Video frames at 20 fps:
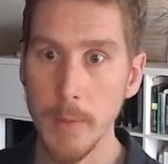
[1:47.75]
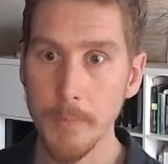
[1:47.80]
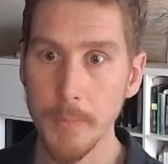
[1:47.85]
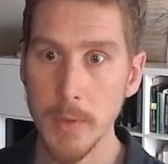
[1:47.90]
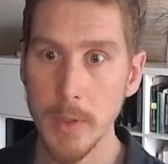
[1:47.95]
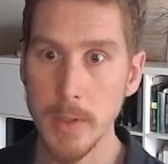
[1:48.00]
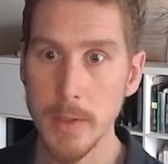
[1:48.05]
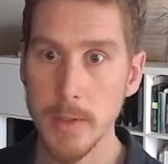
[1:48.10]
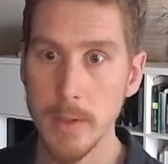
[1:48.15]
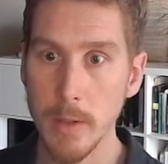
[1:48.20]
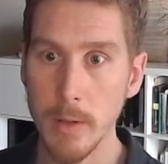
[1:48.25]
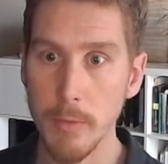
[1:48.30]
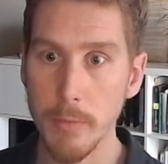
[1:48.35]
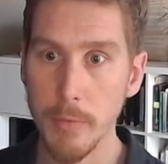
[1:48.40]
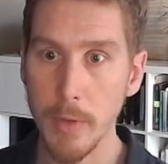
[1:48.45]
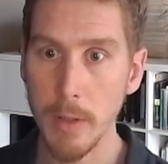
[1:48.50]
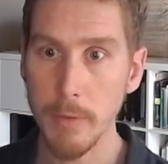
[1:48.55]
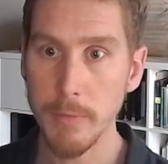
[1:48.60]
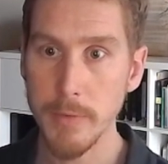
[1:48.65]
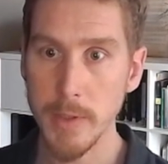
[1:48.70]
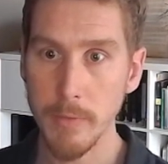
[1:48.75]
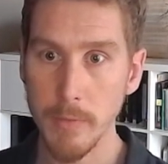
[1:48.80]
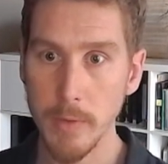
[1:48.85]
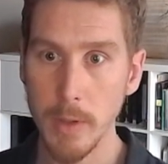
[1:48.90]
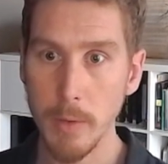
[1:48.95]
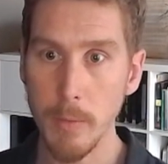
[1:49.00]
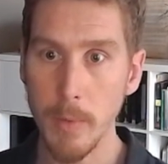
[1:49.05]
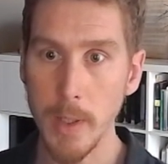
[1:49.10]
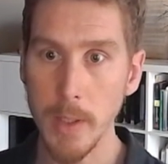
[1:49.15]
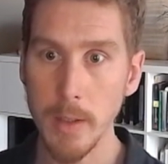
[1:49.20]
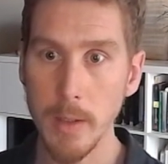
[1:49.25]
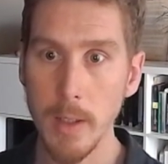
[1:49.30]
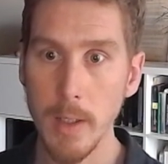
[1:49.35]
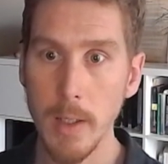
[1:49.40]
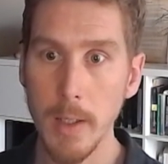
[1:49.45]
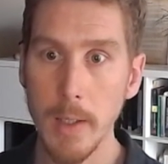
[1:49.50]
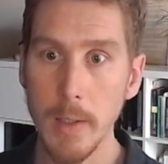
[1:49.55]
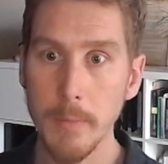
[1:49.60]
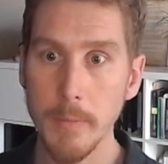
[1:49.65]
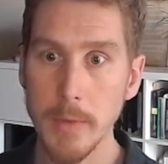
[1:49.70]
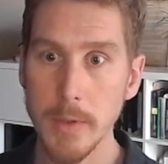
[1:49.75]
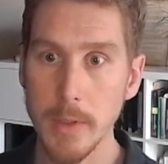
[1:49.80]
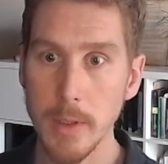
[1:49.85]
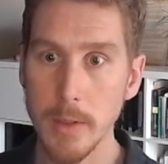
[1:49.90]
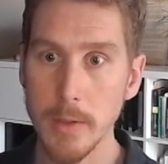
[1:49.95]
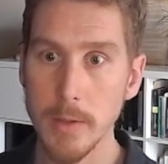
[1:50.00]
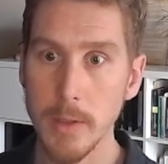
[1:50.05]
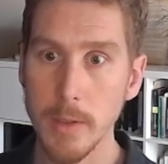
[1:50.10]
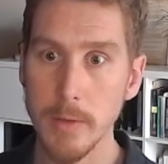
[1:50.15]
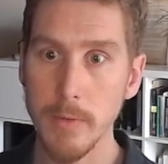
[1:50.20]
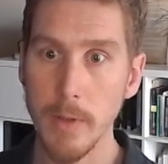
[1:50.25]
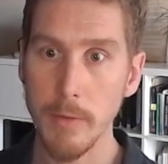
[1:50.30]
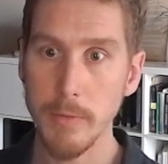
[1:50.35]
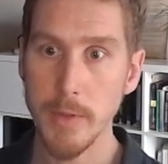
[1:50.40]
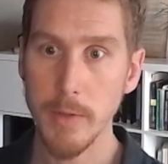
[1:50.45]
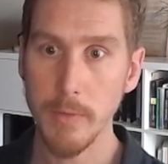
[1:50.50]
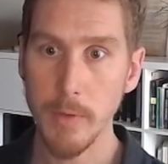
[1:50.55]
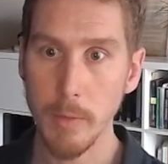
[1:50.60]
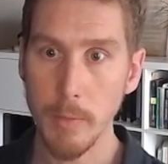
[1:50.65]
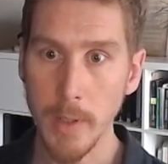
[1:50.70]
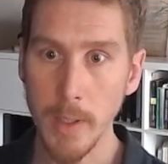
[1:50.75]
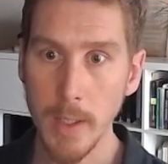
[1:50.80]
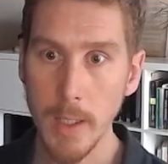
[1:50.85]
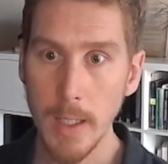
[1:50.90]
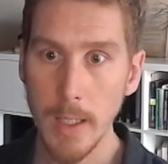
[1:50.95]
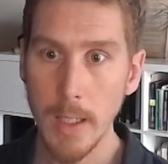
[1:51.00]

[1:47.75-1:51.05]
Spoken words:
It's 571, Statistics 571.